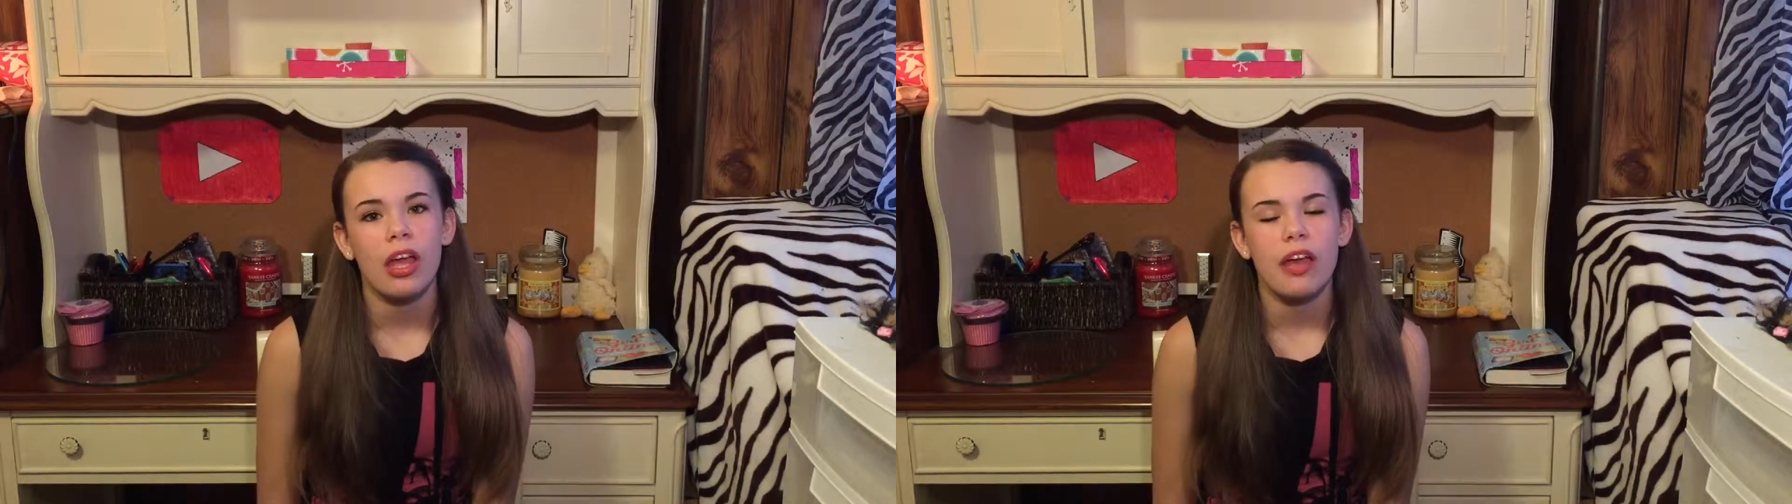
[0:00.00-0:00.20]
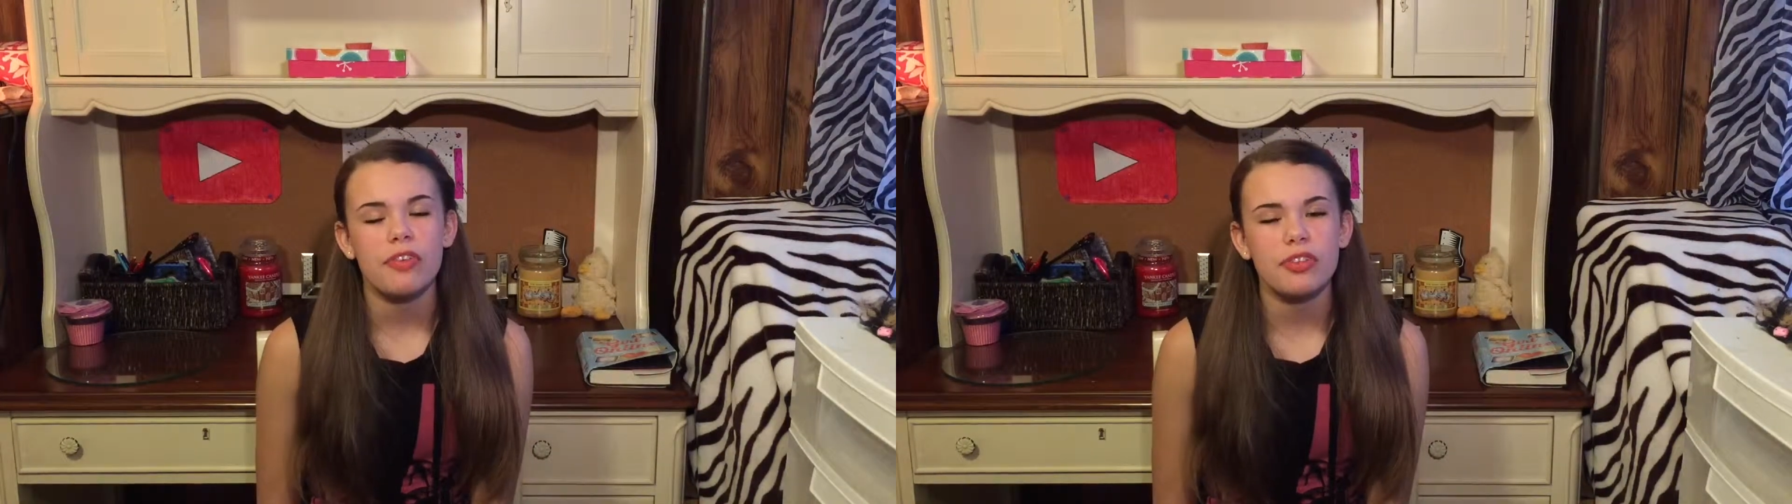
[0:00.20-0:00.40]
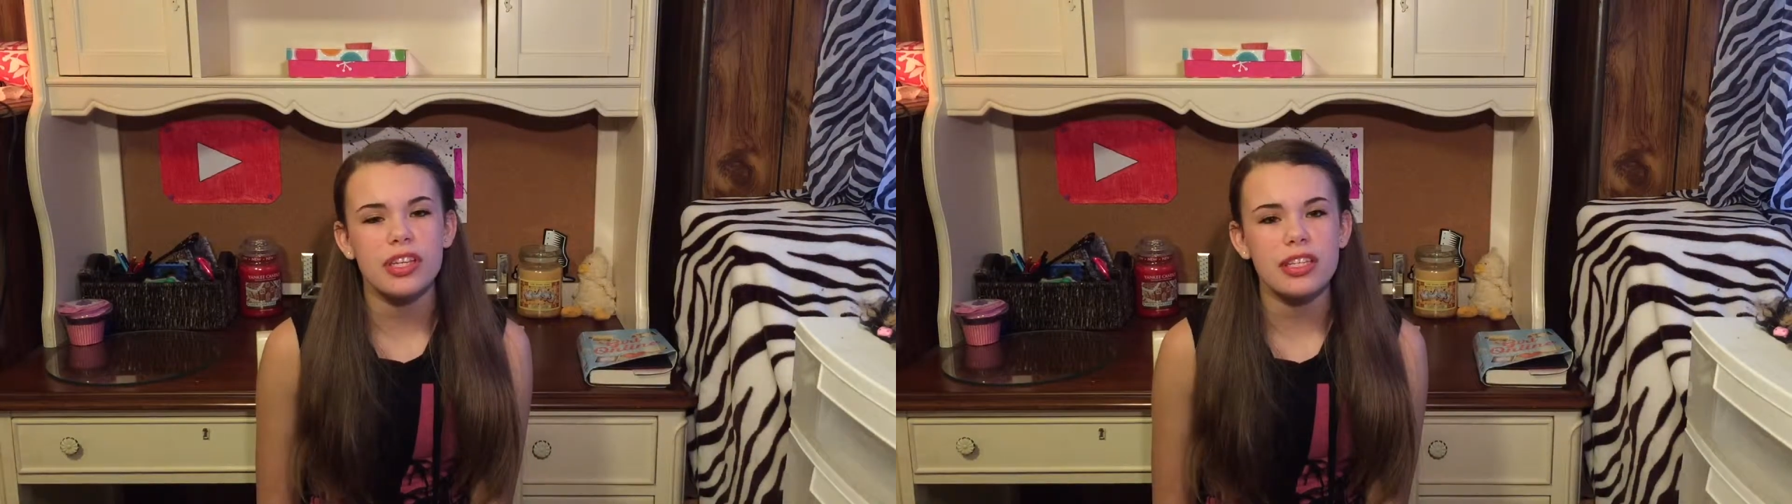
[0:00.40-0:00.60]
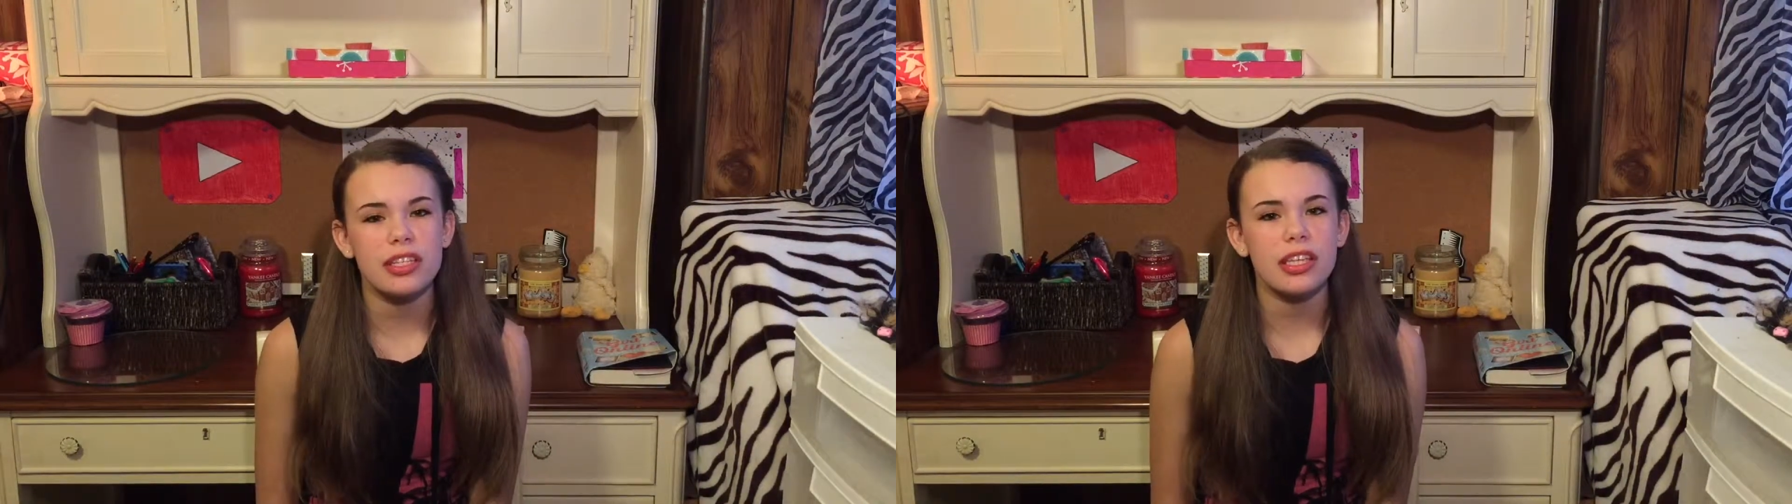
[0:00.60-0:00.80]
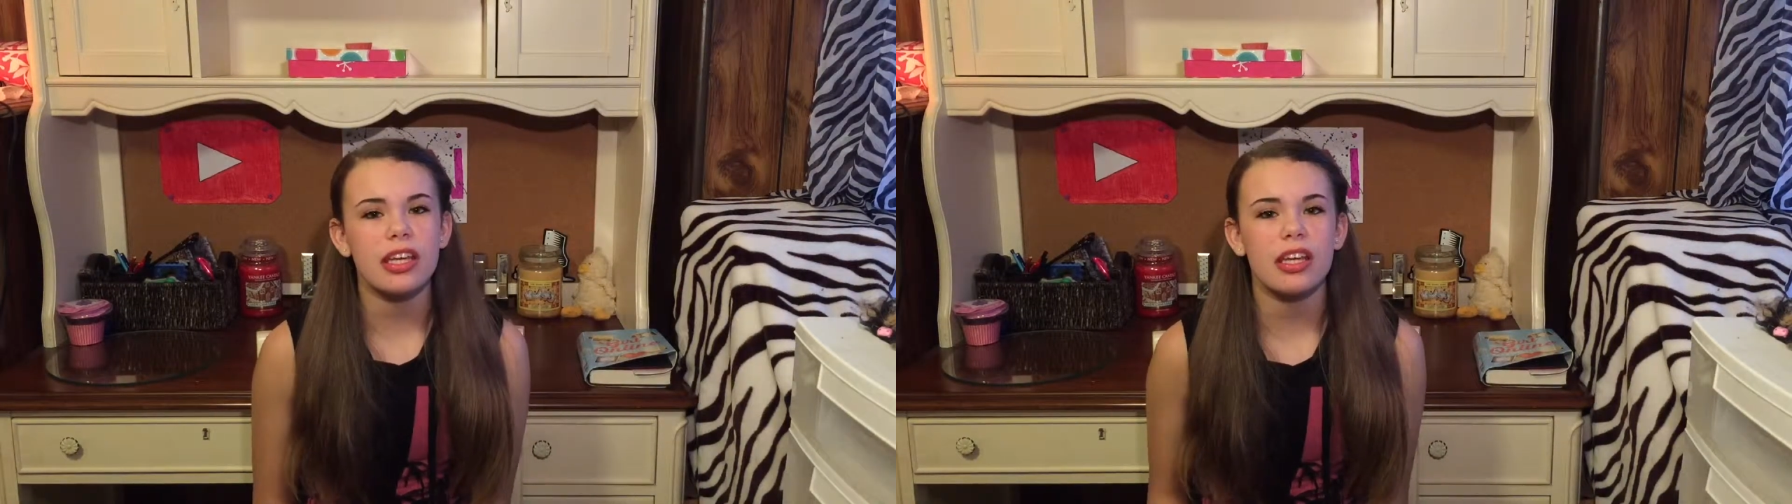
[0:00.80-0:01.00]
if you didn't
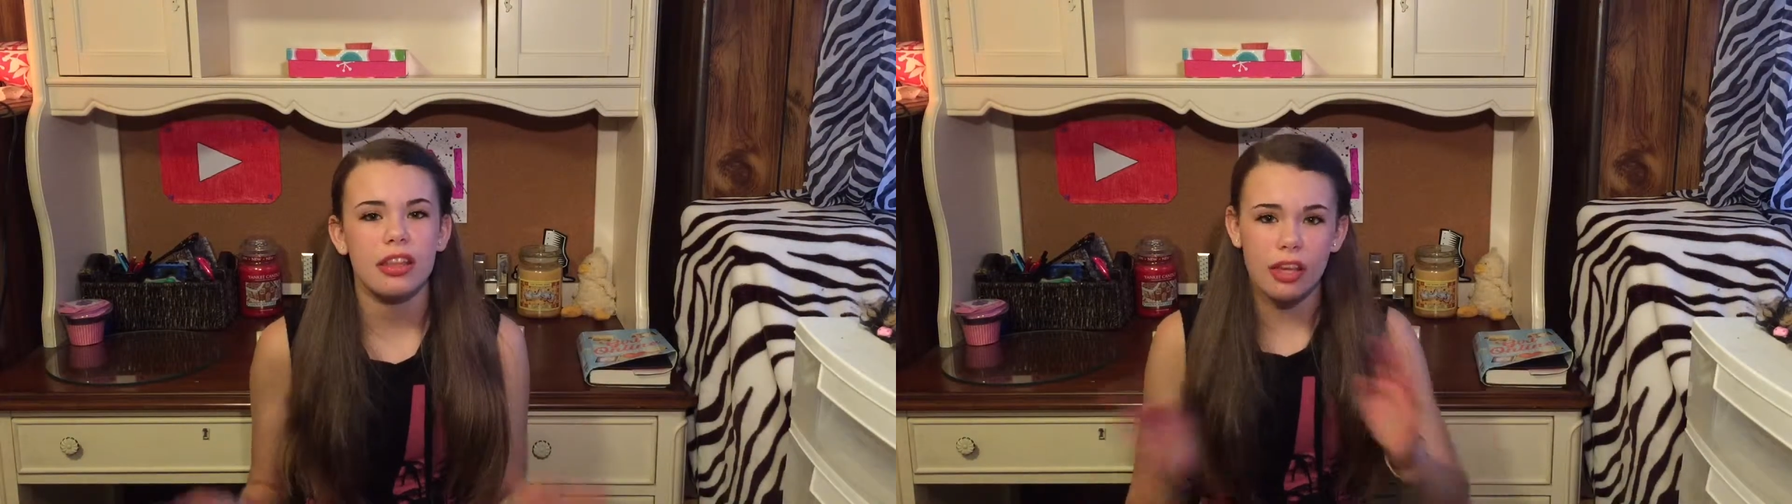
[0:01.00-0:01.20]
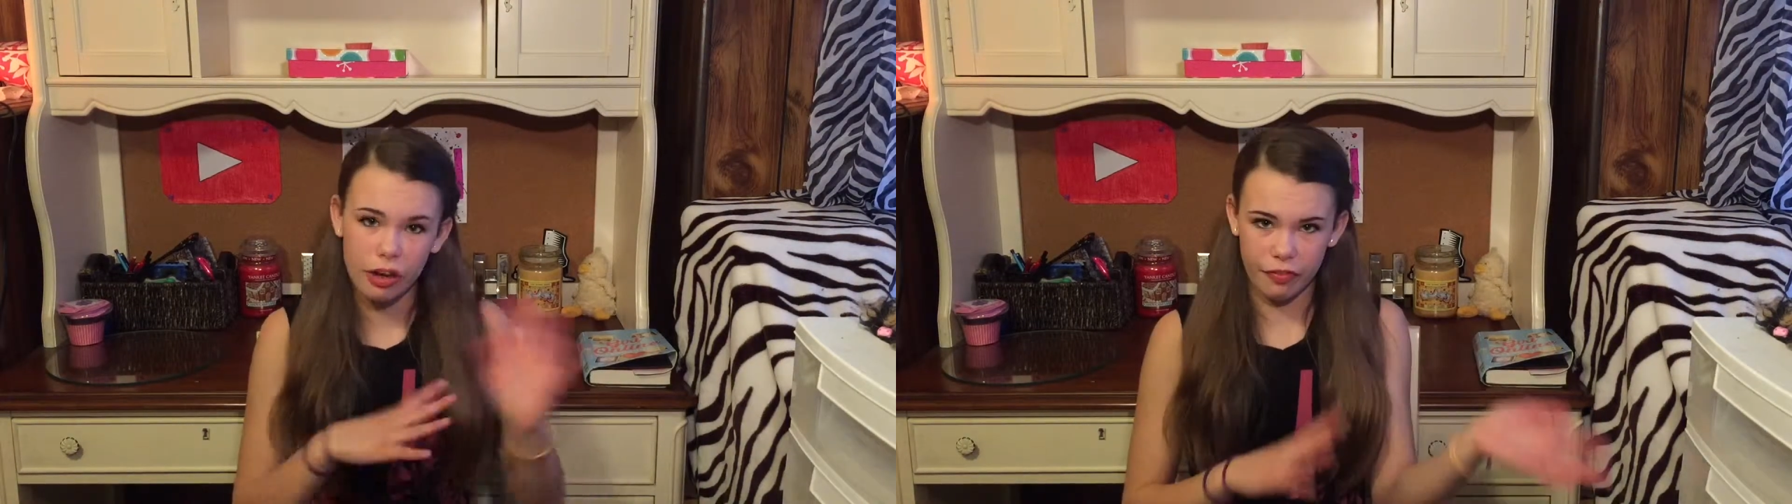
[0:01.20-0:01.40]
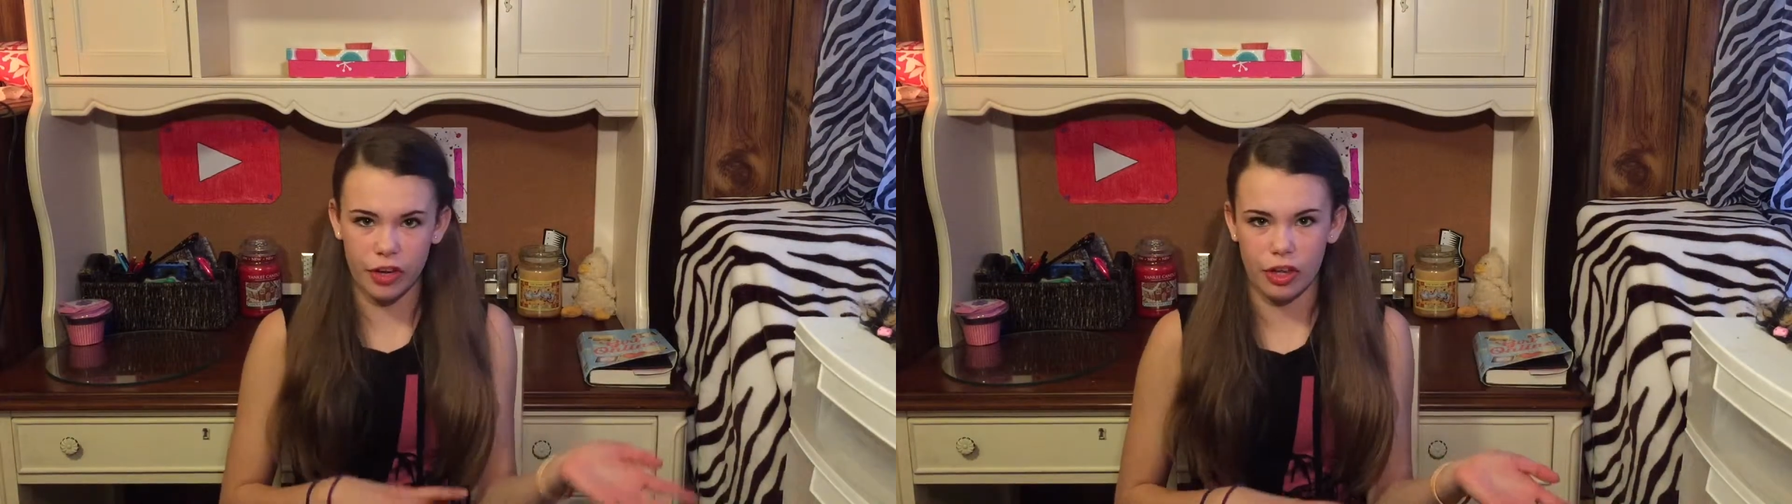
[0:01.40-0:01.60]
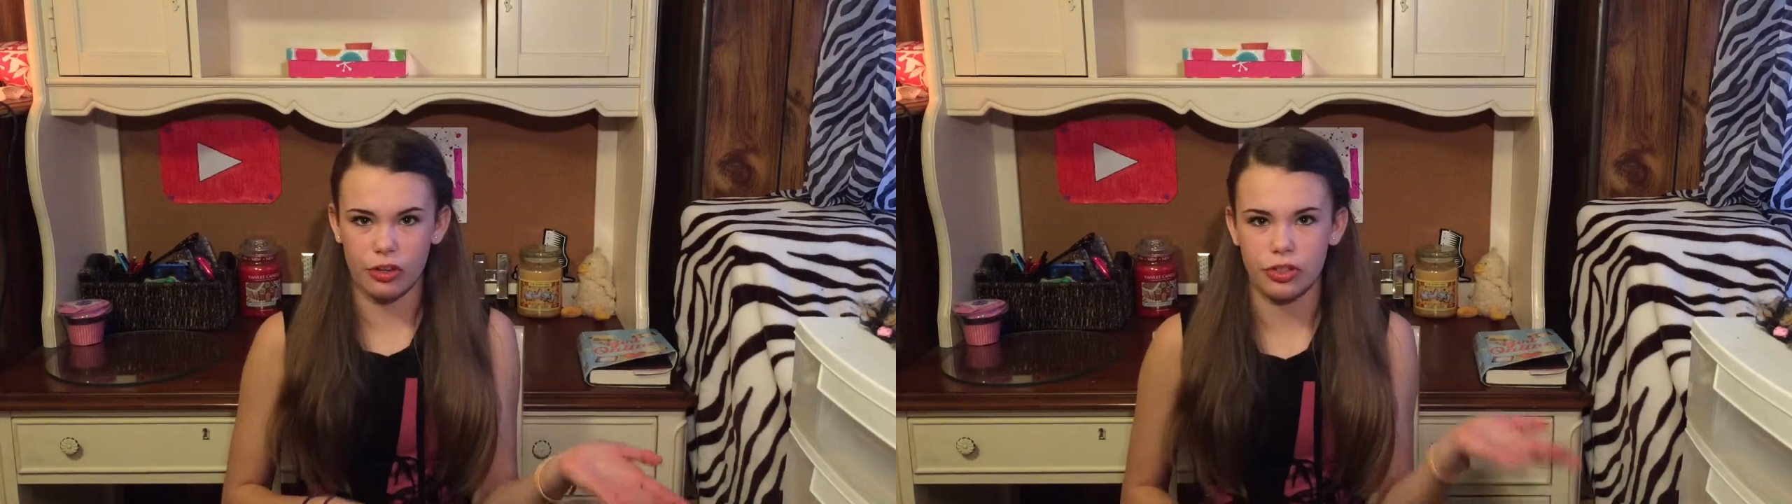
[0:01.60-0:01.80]
see their videos,